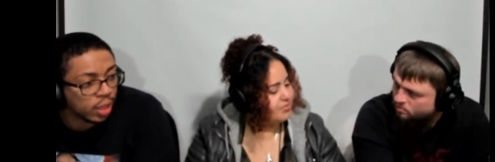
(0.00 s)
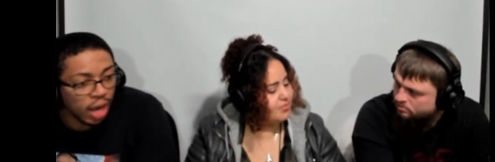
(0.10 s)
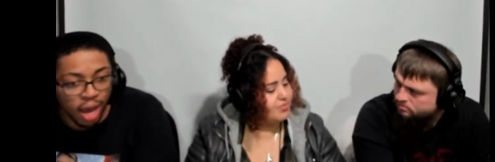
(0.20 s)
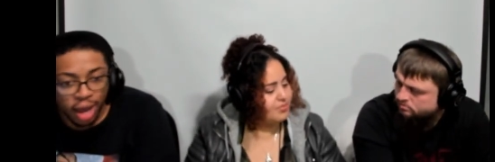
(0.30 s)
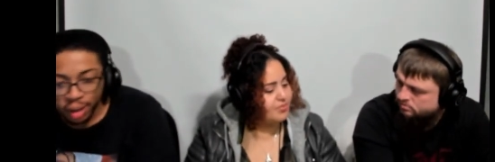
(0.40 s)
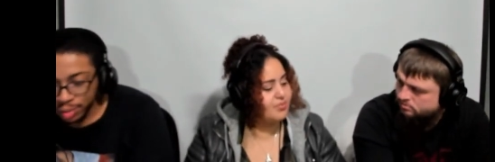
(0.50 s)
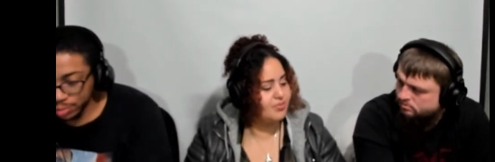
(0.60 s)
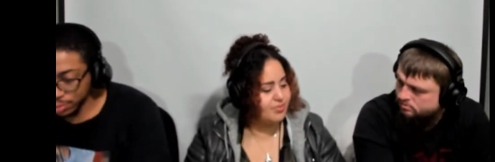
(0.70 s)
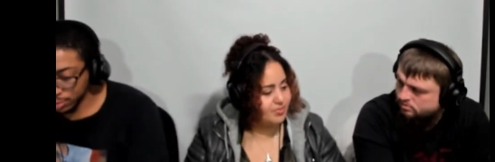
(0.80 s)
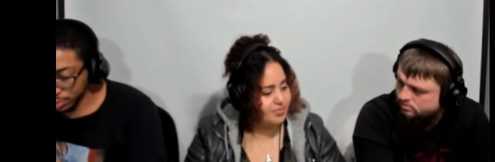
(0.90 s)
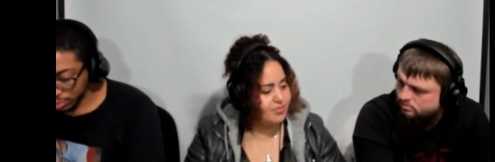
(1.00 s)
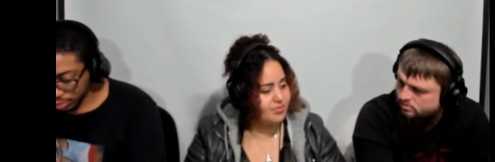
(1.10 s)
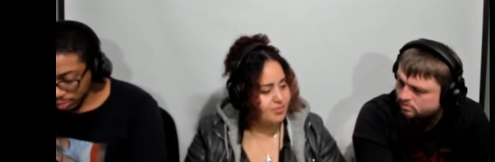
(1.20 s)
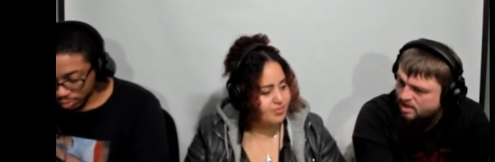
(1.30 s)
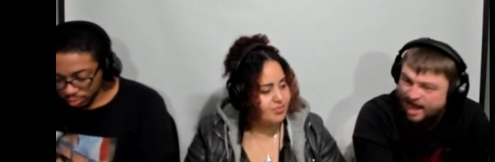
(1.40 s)
Speaker 1: yeah mm-hmm.
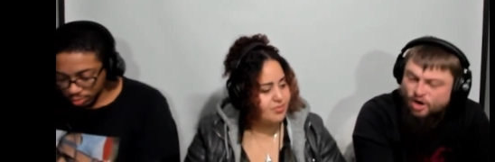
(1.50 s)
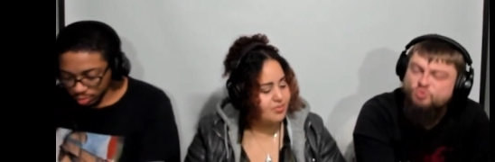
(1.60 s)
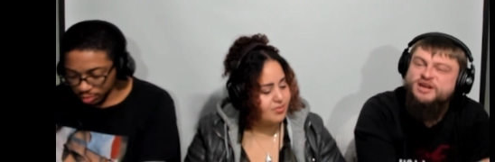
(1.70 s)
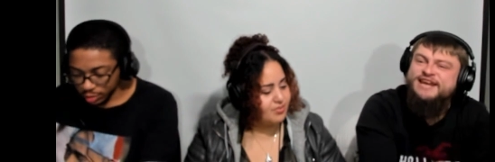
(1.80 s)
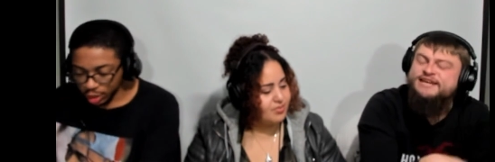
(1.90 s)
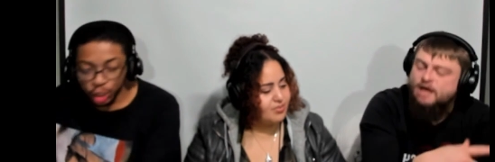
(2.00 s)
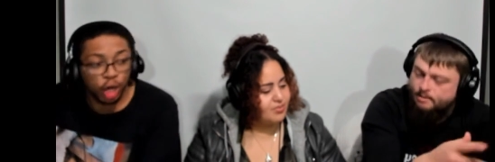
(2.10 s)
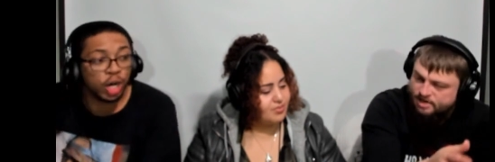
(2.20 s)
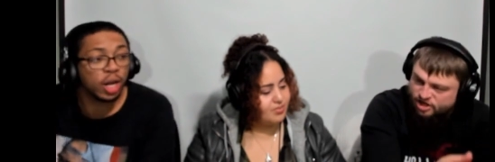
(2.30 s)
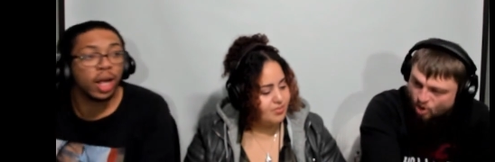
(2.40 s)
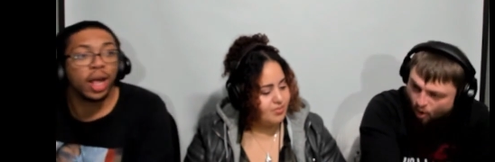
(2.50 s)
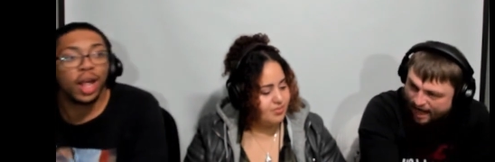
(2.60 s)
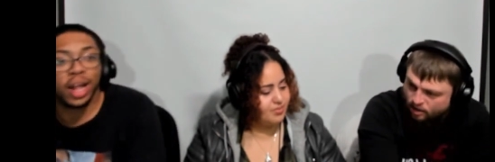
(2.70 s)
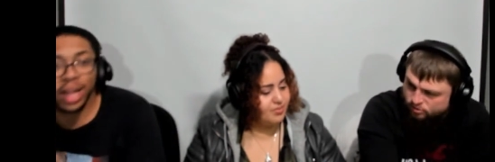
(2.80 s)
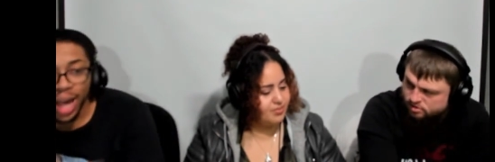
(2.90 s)
i don't need to come you're, into your
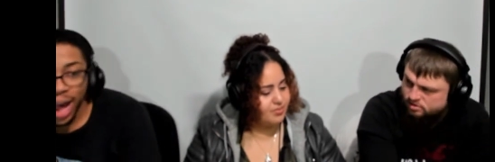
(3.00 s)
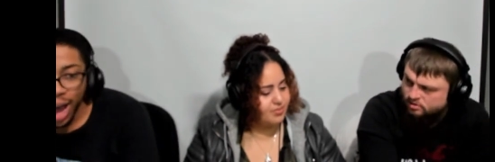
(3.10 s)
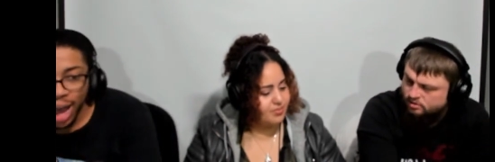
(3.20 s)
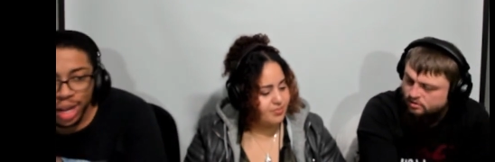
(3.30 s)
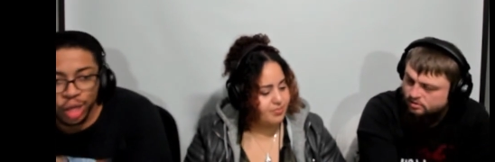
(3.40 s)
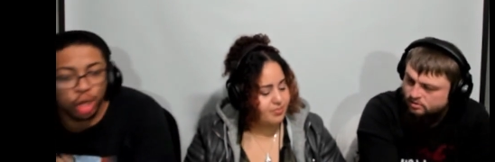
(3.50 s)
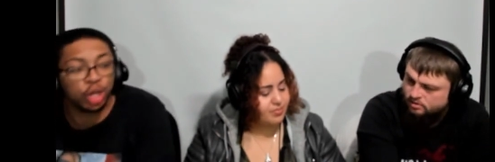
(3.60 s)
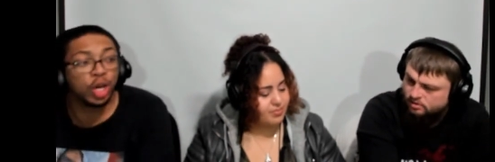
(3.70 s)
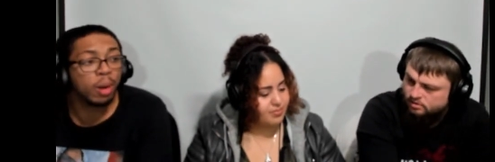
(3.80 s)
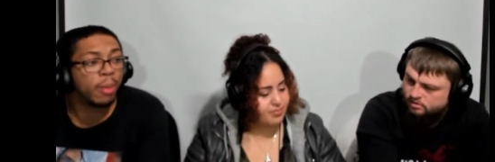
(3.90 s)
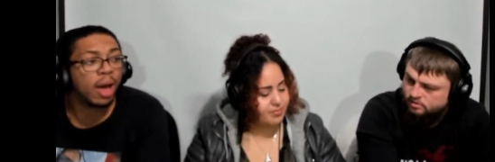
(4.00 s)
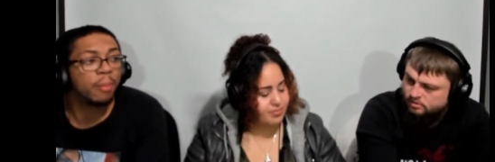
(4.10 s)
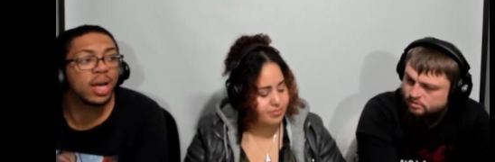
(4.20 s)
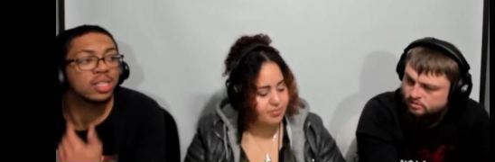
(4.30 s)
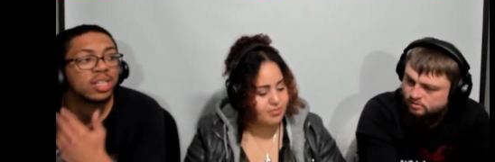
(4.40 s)
house
Speaker 2: yeah i you're mad
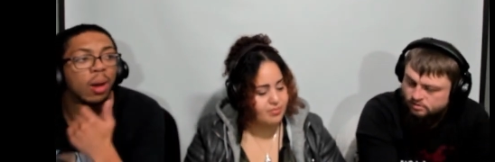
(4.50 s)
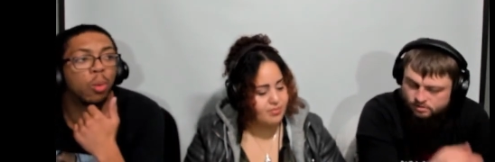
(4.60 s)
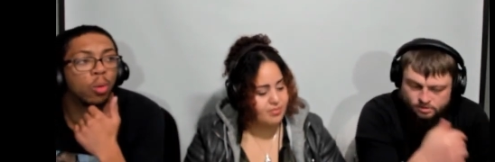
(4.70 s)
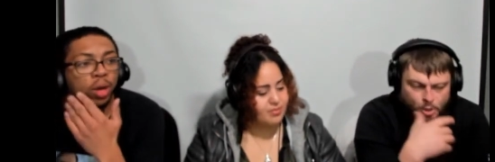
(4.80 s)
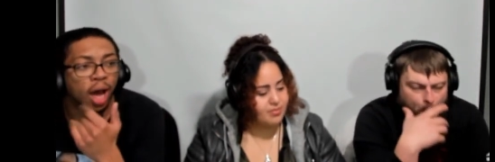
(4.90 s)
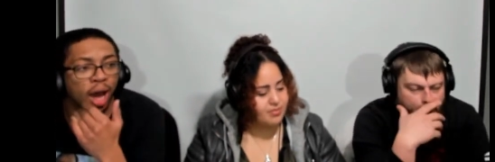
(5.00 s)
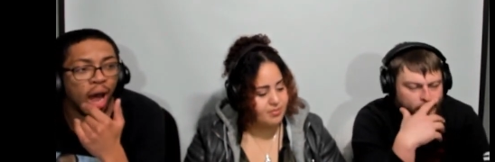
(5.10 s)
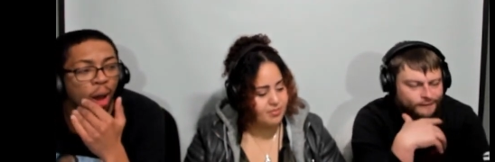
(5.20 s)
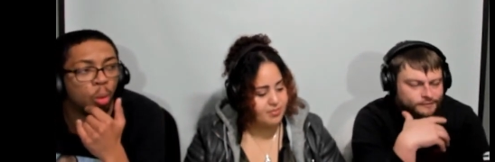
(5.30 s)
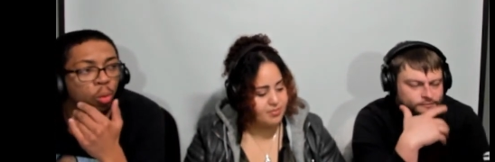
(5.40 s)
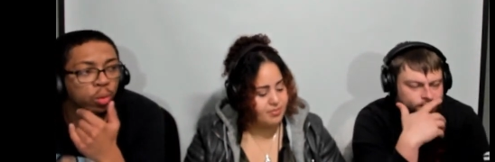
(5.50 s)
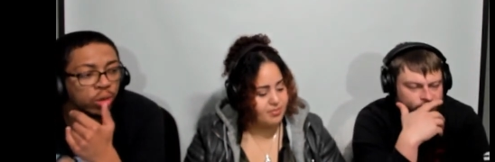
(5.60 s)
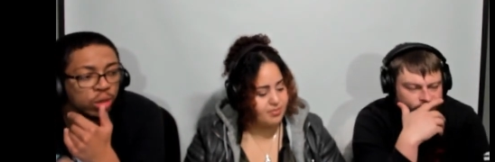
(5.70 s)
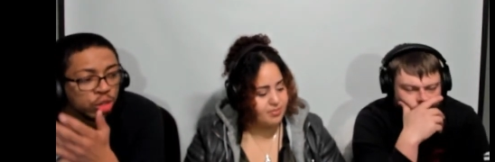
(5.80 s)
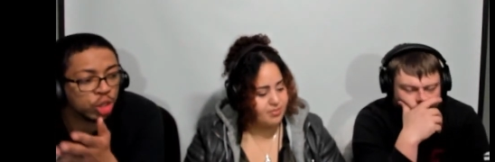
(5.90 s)
because i won't i, I won't
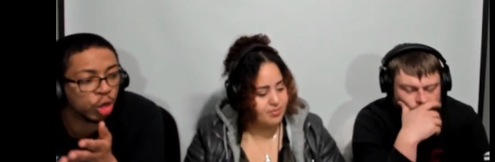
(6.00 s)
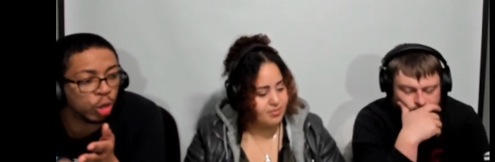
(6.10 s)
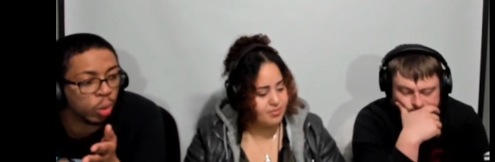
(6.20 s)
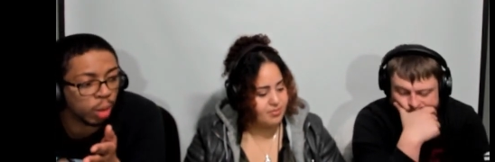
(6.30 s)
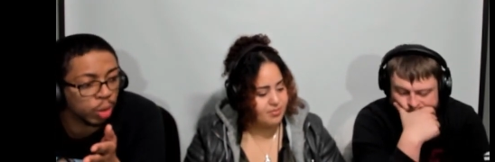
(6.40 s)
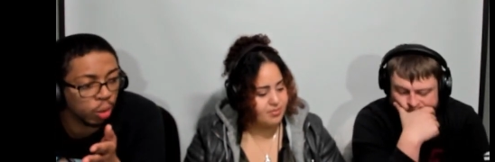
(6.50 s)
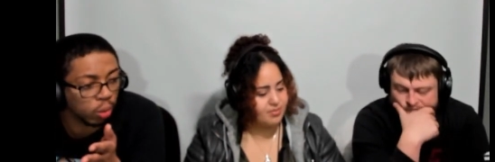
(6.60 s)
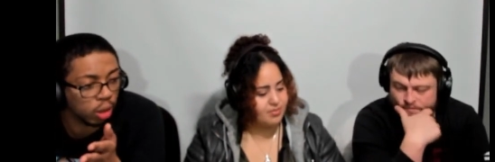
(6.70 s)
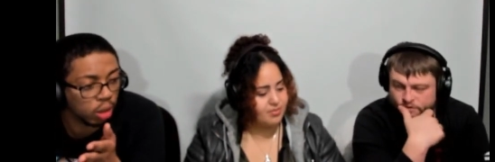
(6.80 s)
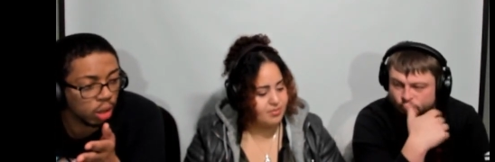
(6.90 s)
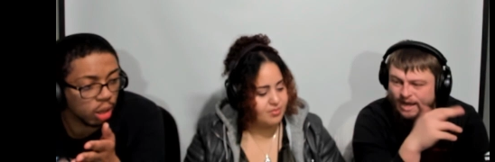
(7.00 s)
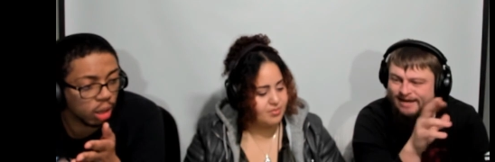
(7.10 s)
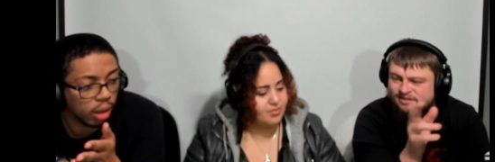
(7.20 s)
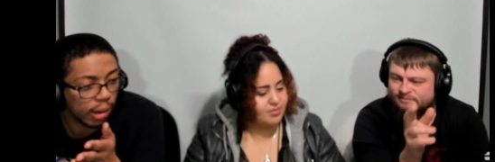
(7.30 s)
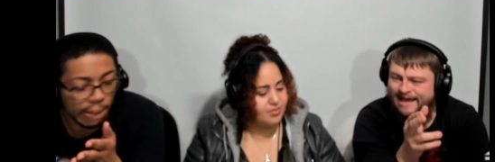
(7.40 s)
show you what i'm doing
Speaker 1: you
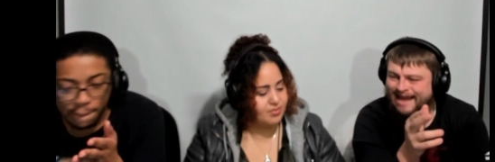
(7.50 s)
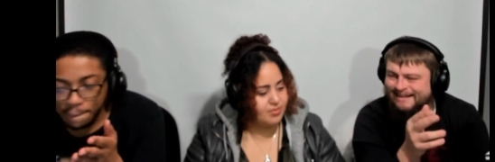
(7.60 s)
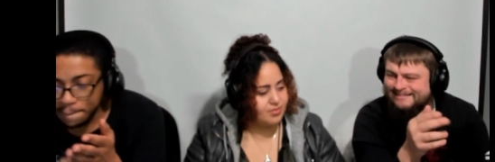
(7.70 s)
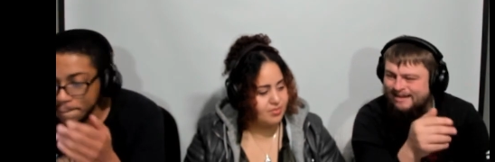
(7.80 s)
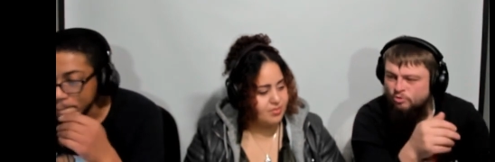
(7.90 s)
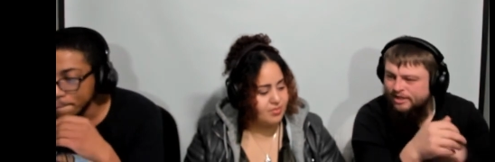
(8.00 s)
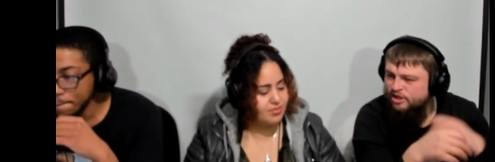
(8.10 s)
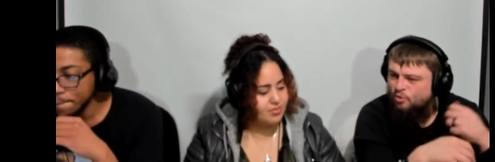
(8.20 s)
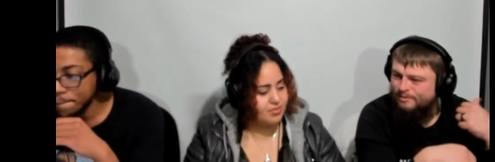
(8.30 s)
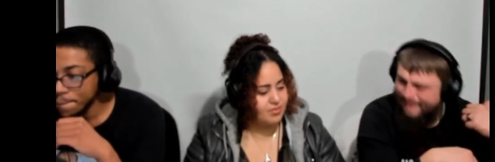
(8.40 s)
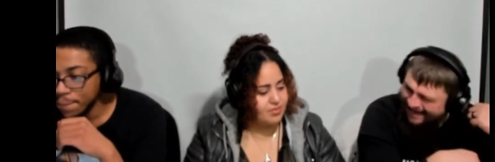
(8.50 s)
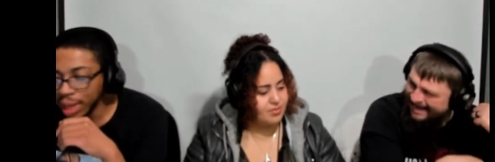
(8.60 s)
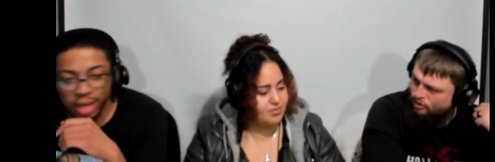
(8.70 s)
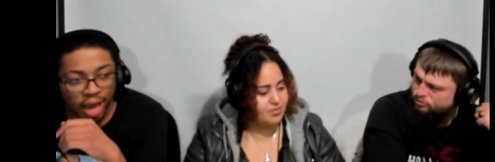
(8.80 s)
guys are mad because i won't let you in my house